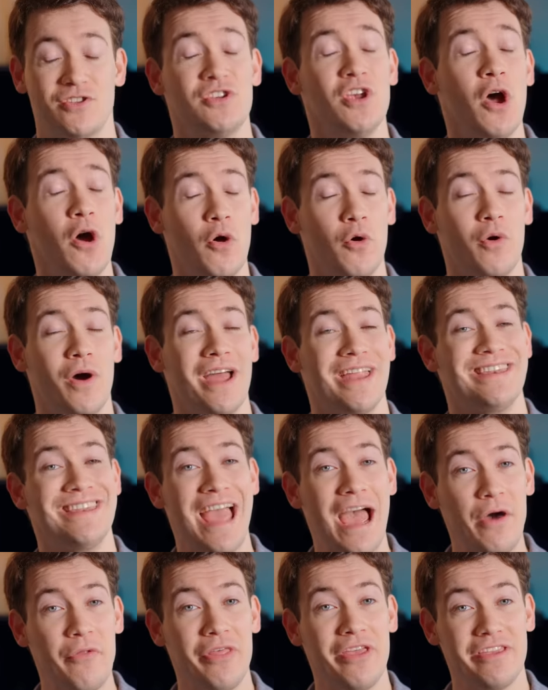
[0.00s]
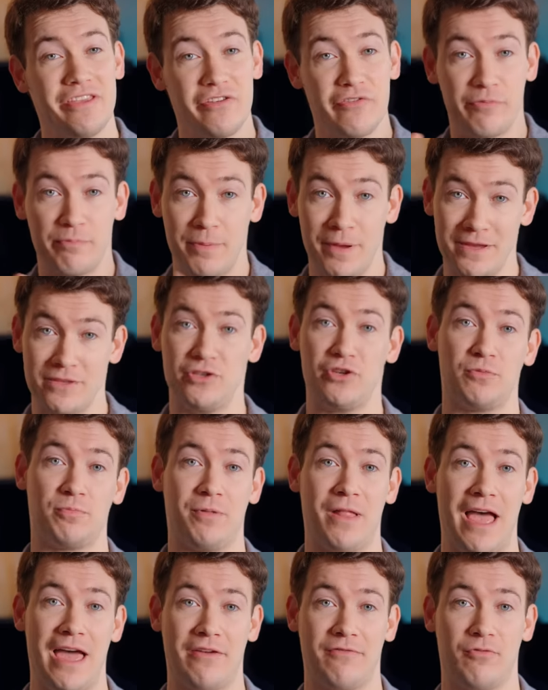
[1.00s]
So so now that you've picked your
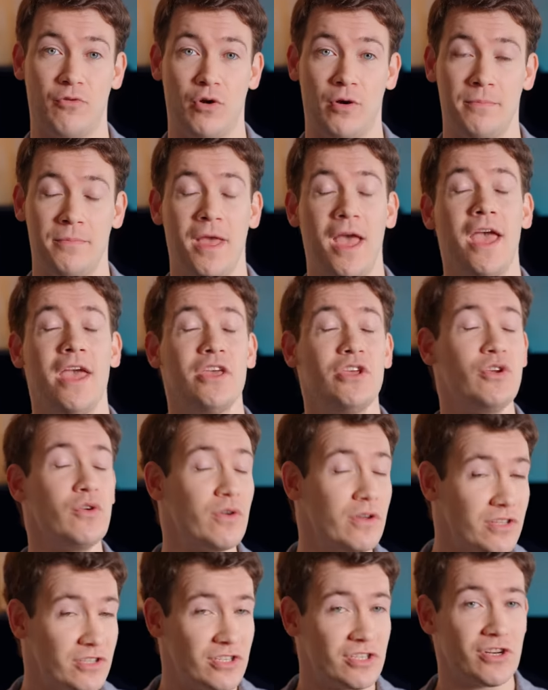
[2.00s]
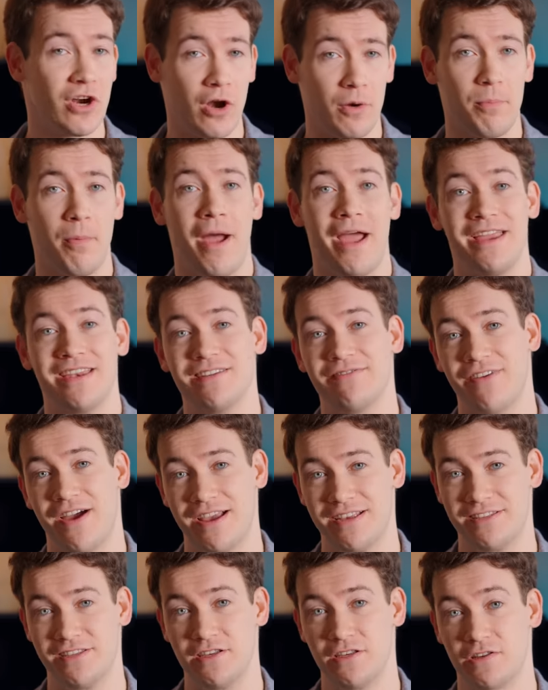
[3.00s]
platform, you can start buying
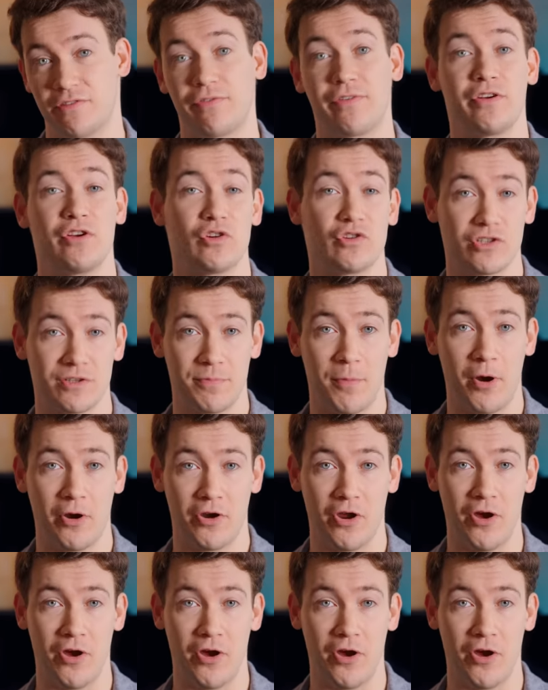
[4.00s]
devices for your smart